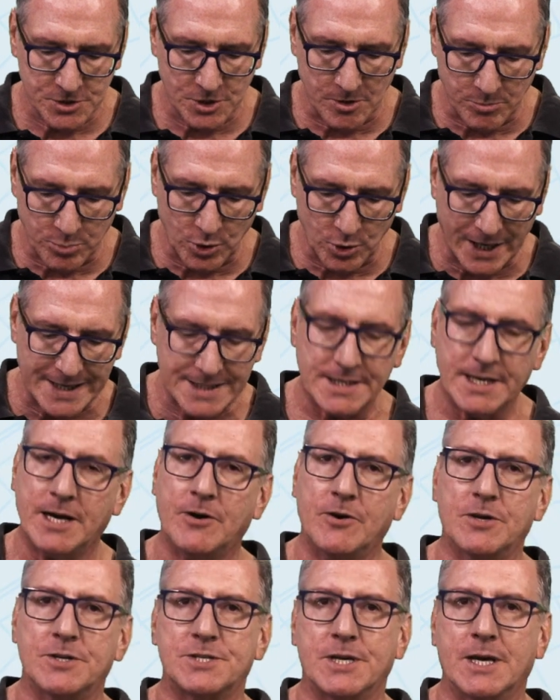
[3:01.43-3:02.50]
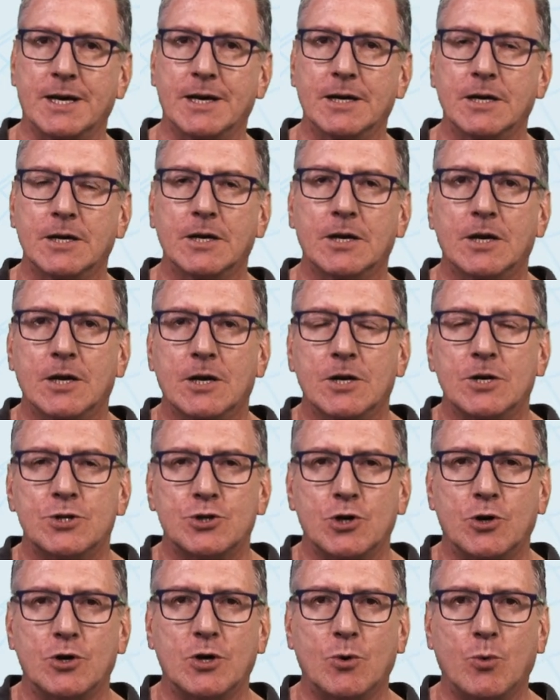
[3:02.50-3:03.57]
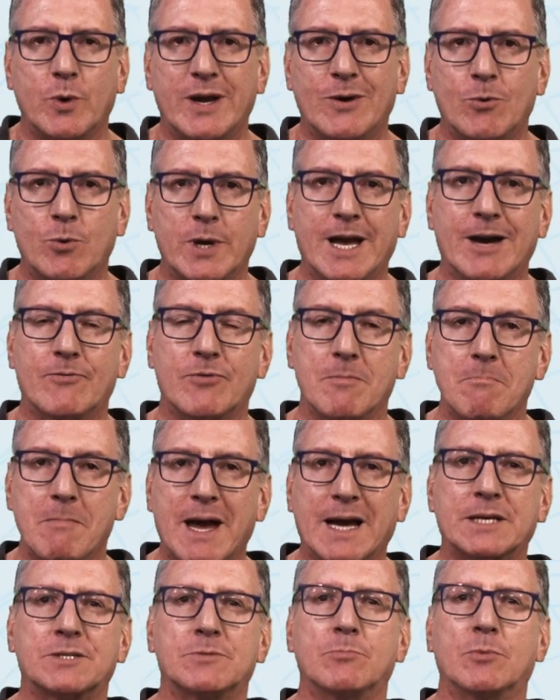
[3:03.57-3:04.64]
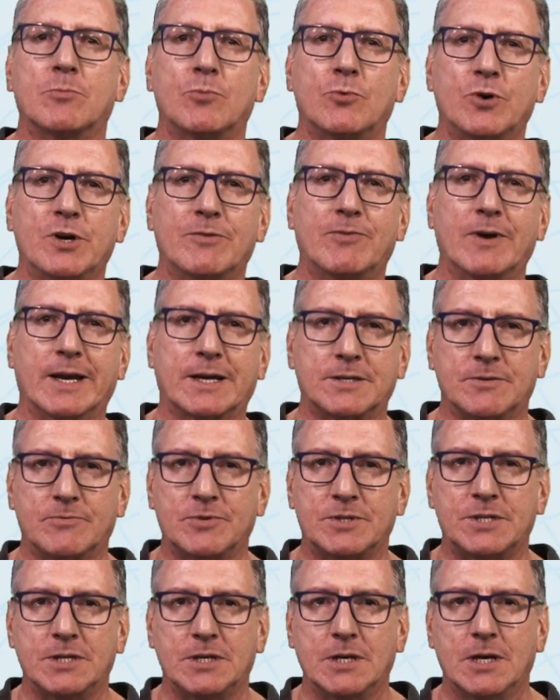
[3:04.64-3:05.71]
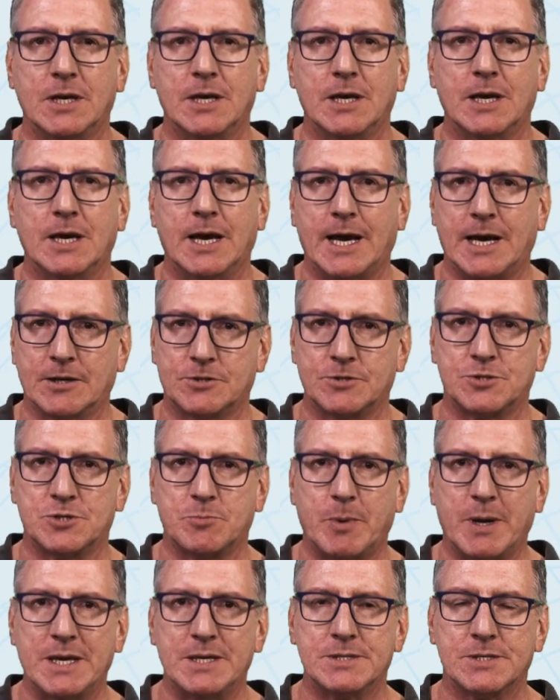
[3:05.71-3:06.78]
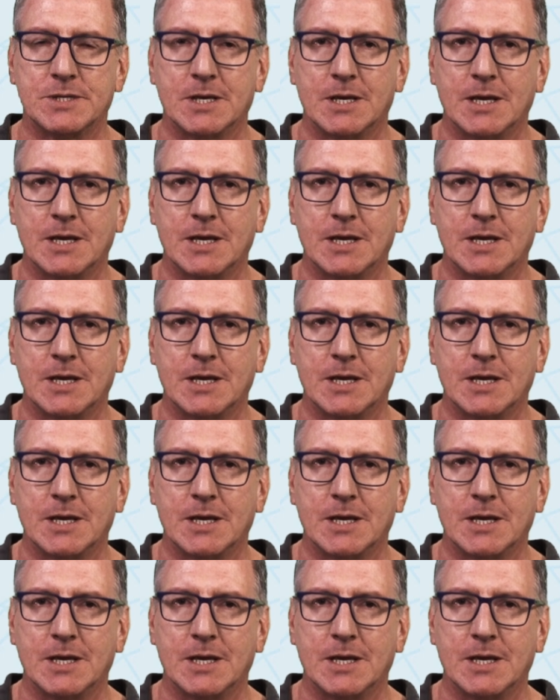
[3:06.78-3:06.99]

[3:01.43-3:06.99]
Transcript: the bright areas here show you where we have the maximum reflectivity out to space.